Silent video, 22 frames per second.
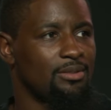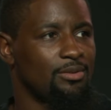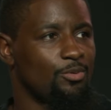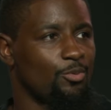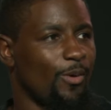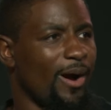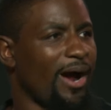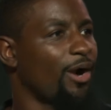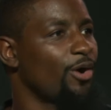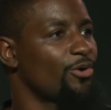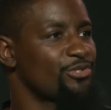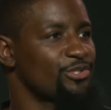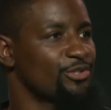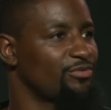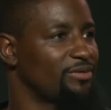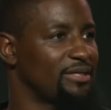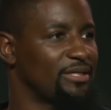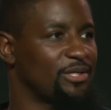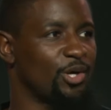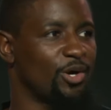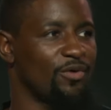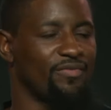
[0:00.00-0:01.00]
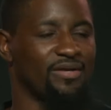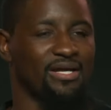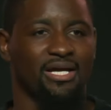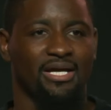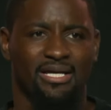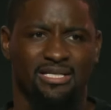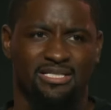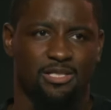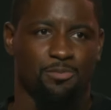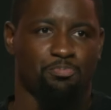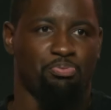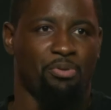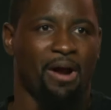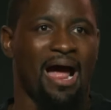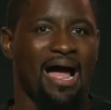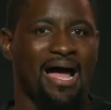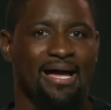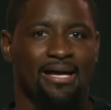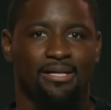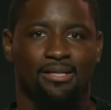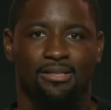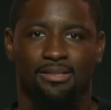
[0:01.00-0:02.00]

Why don't you really go over there? Is it pride?